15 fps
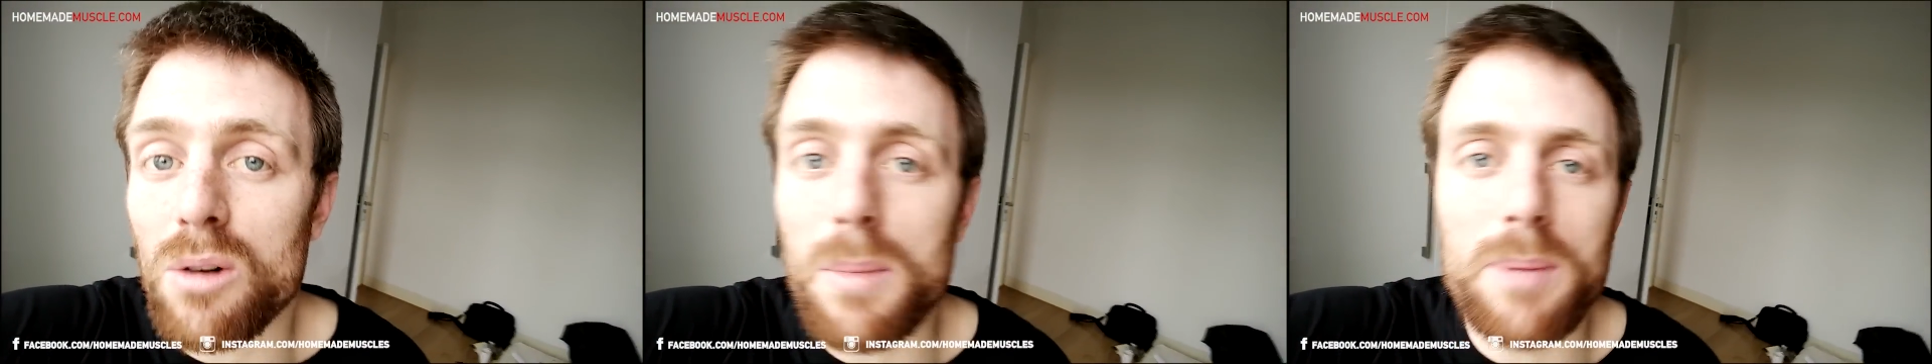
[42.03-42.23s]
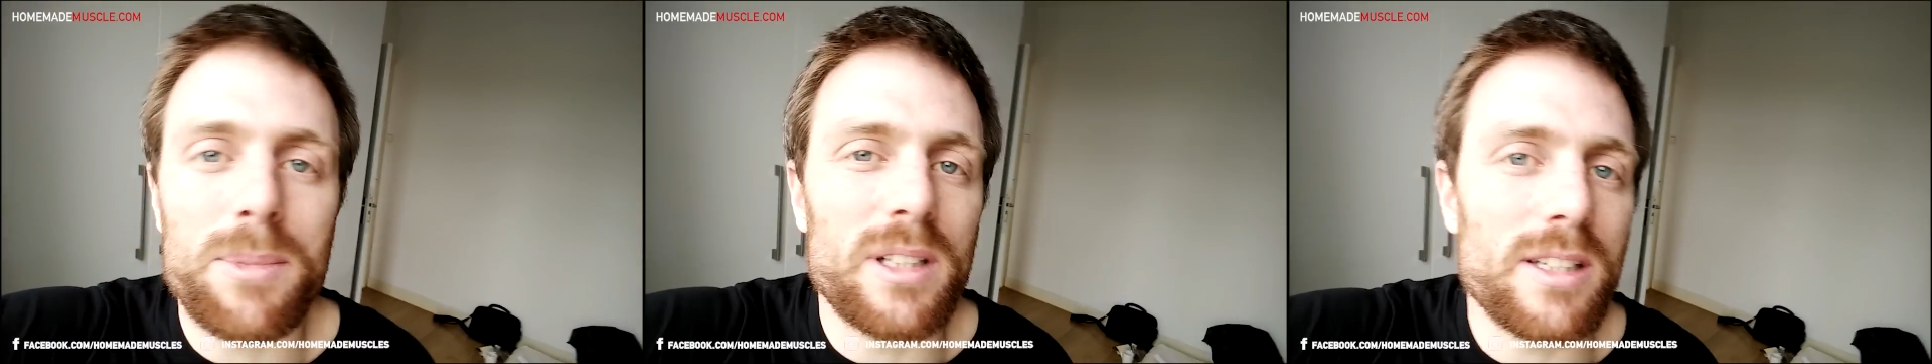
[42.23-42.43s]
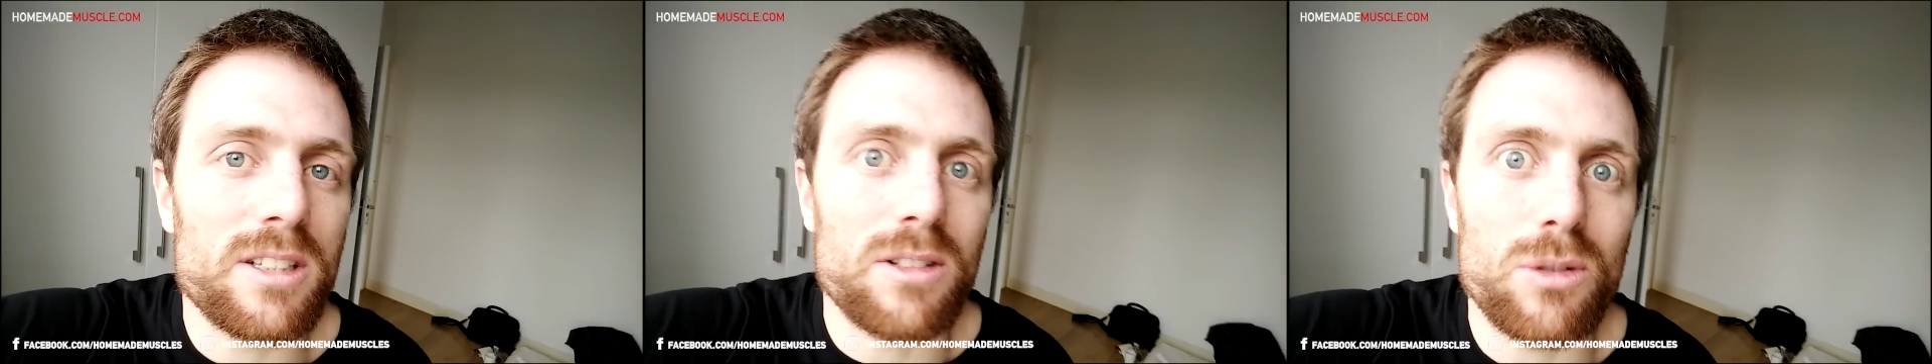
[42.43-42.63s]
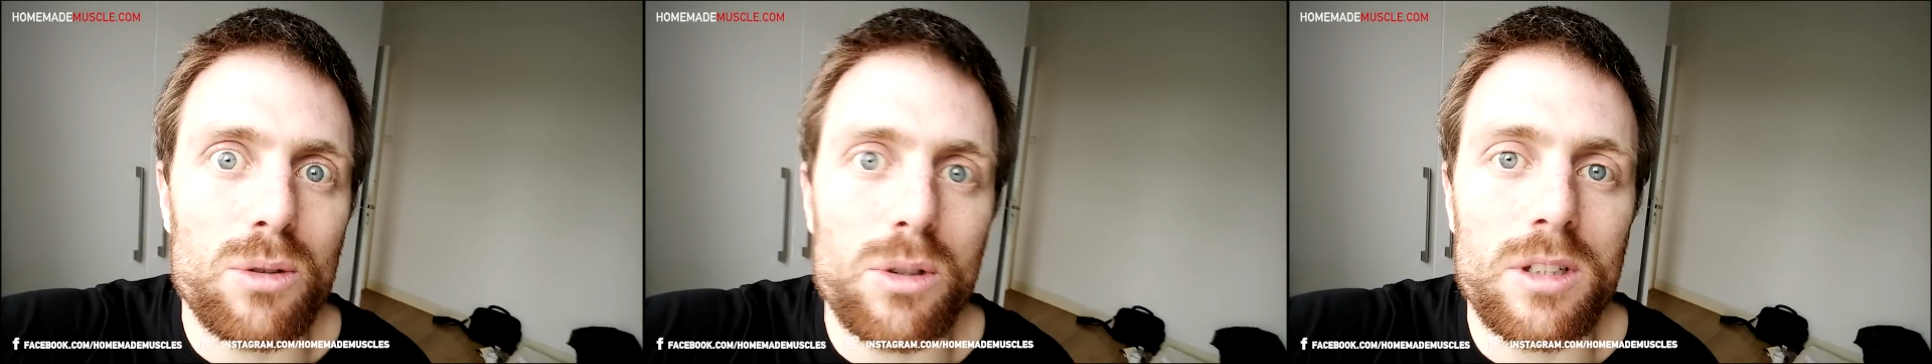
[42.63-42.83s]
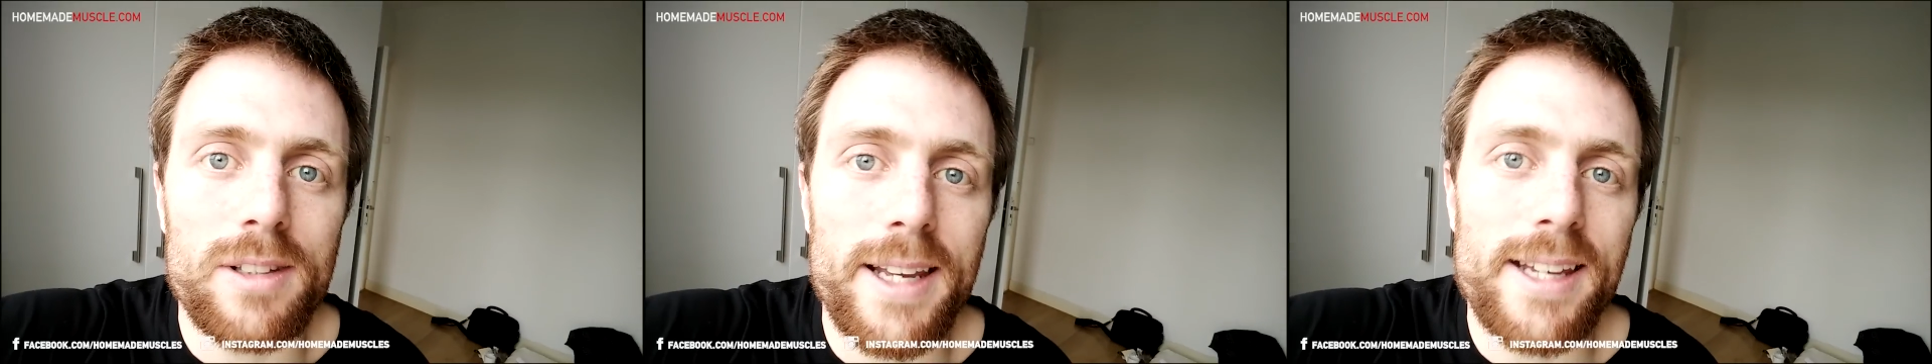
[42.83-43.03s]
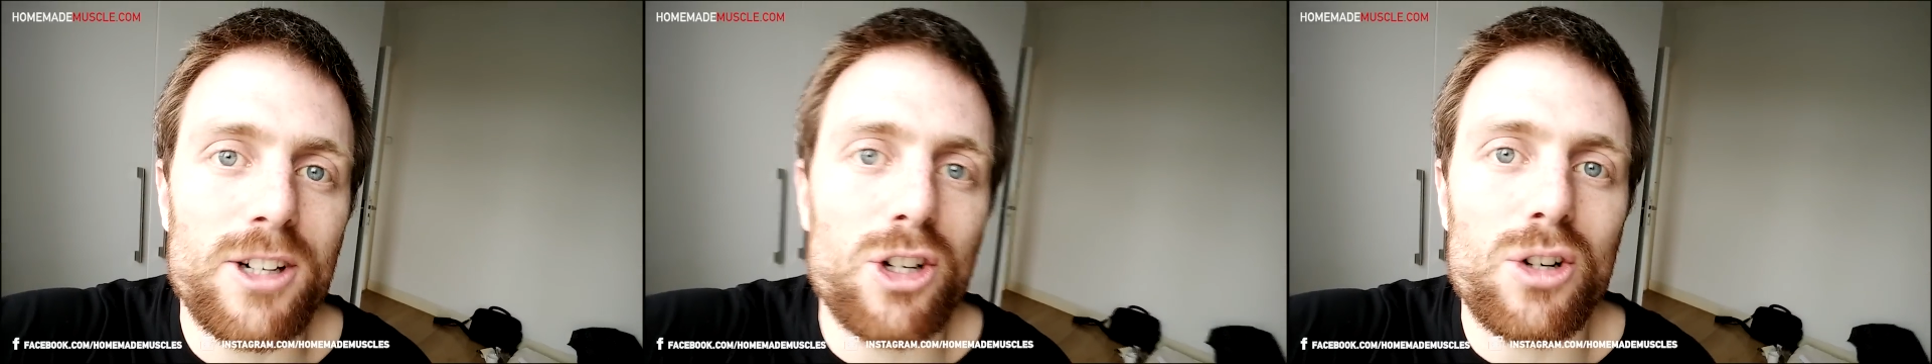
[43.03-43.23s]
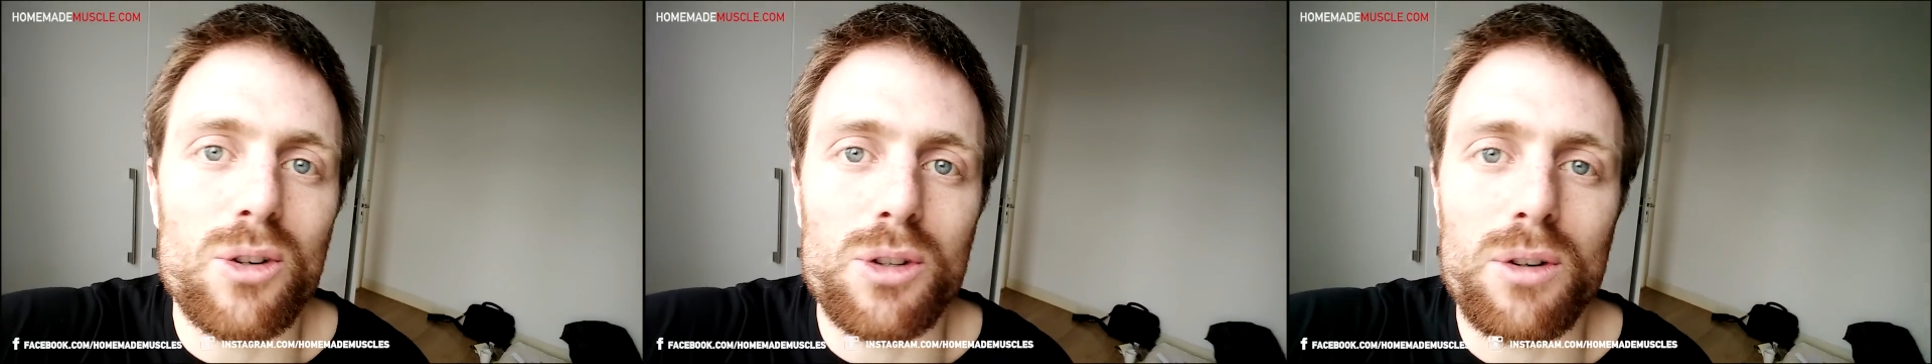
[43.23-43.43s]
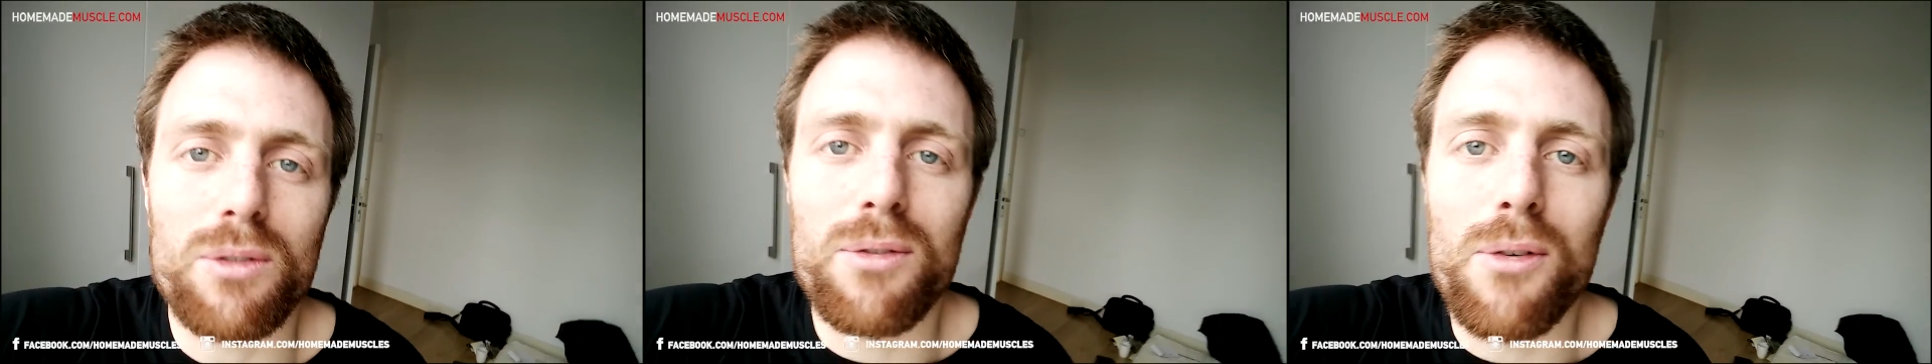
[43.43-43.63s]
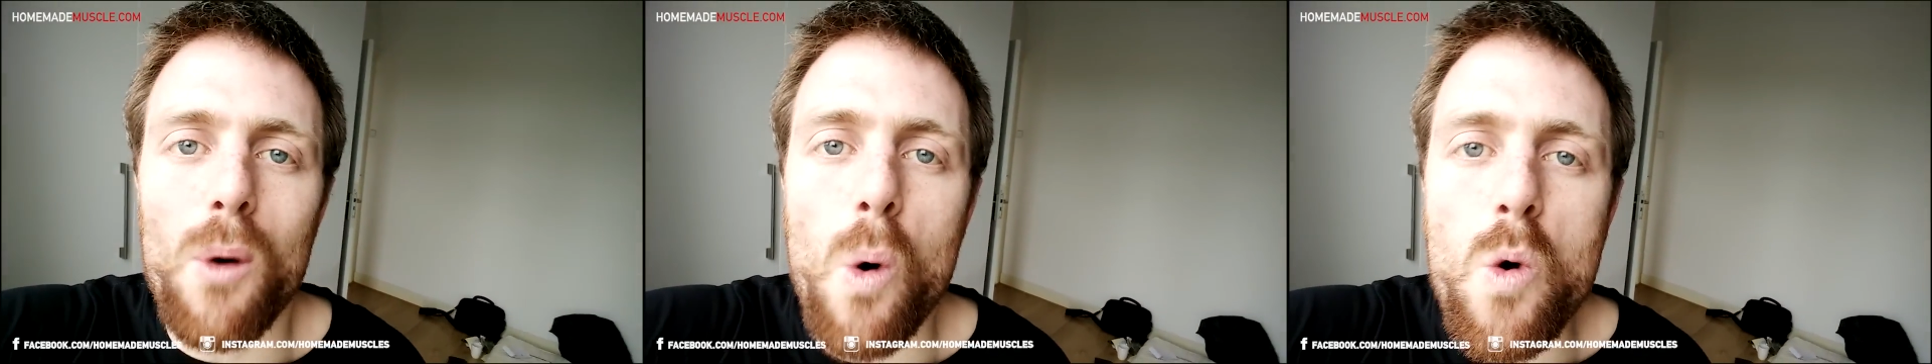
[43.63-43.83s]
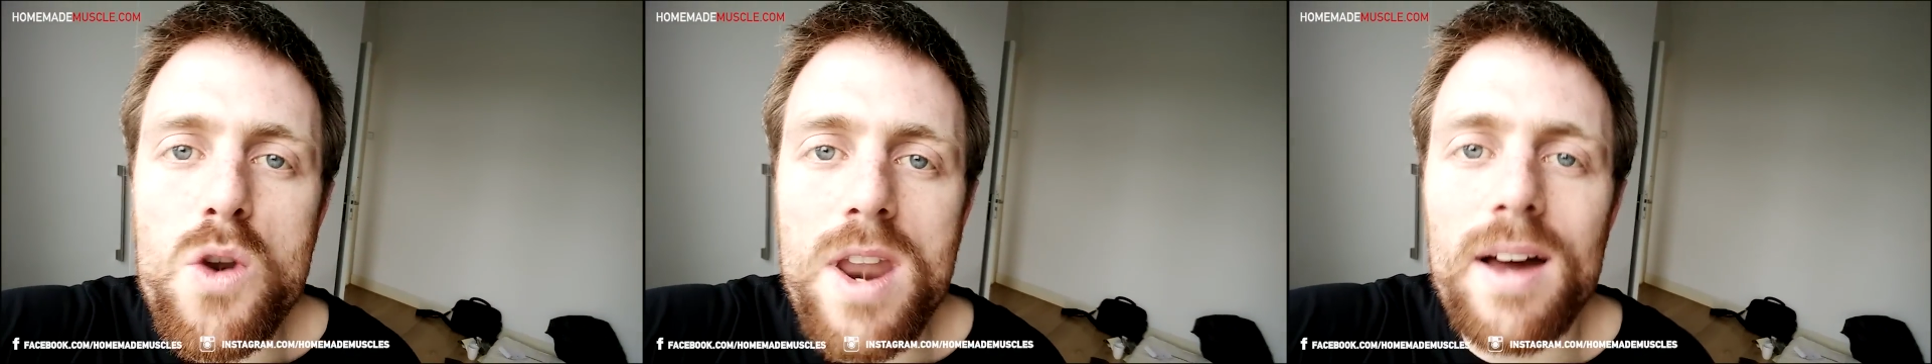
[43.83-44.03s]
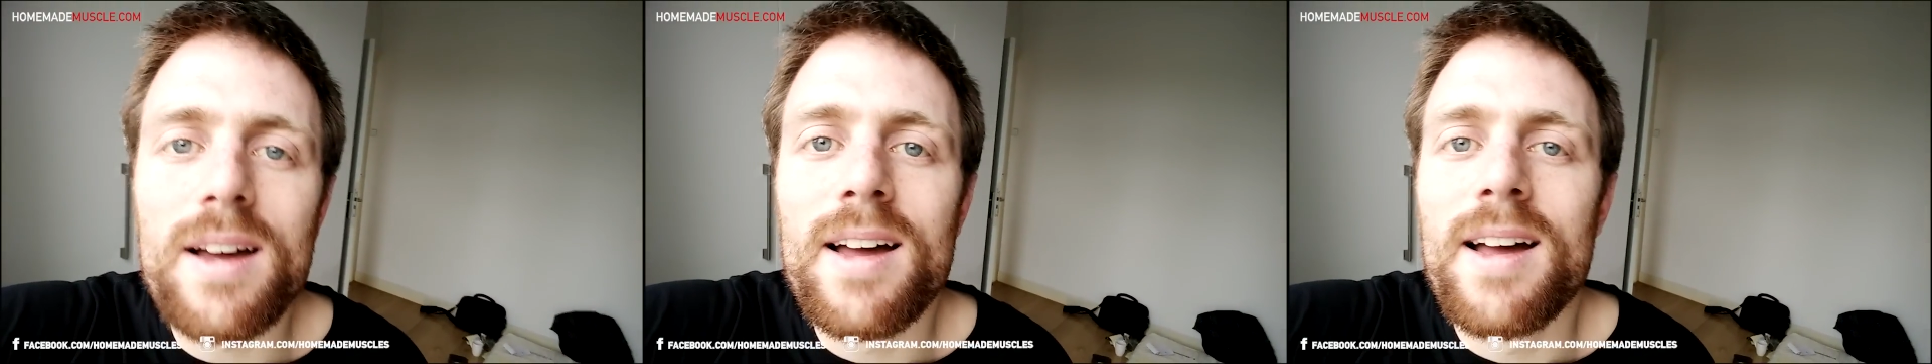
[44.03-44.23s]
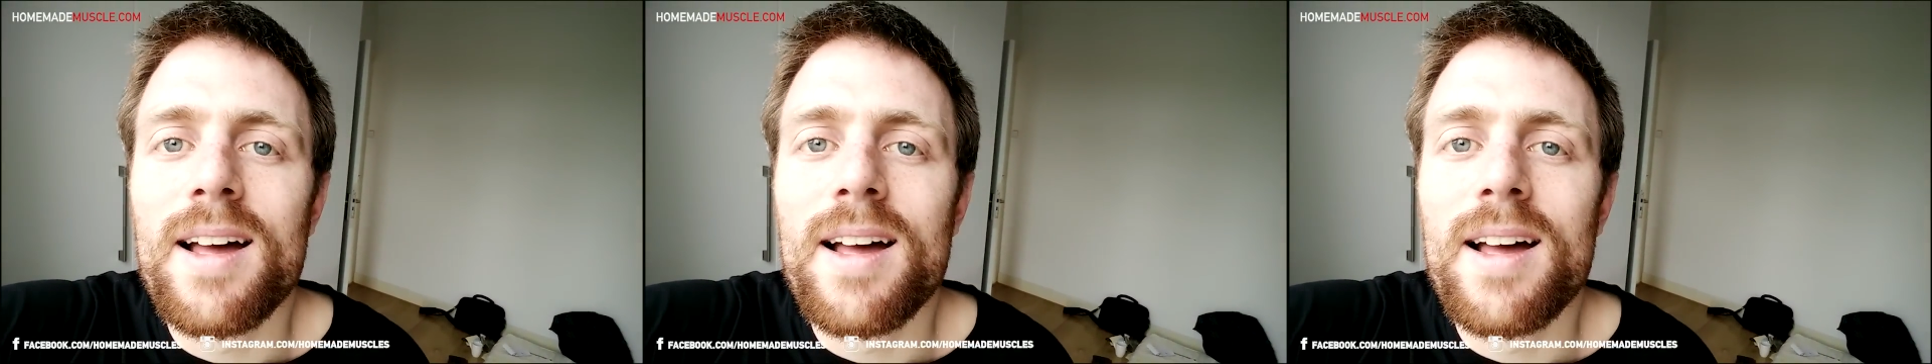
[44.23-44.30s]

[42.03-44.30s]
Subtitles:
Maybe listen to it later on your phone.